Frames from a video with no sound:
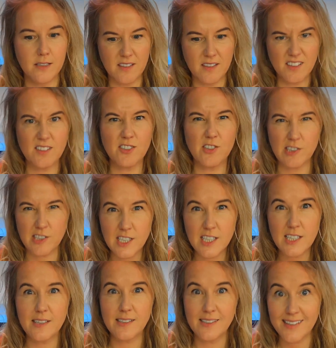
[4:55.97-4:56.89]
This is just an
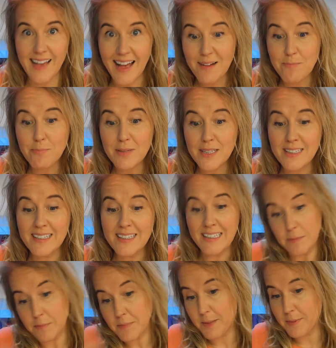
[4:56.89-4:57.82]
example,
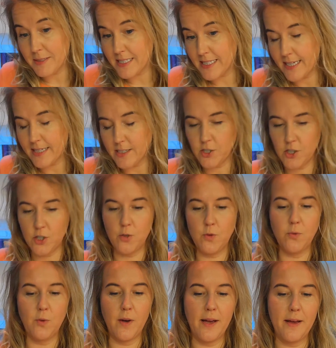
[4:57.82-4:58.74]
maybe to get
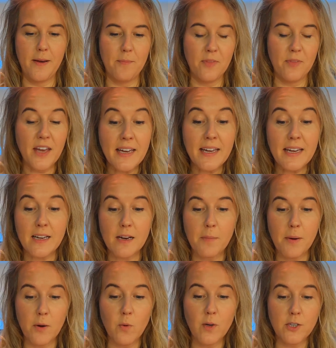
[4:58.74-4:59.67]
you thinking
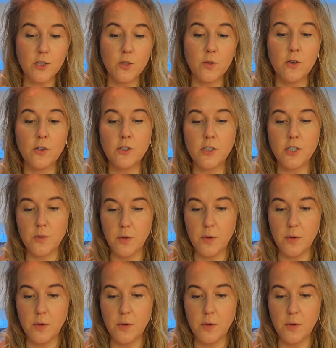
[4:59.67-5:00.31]
about what you could do.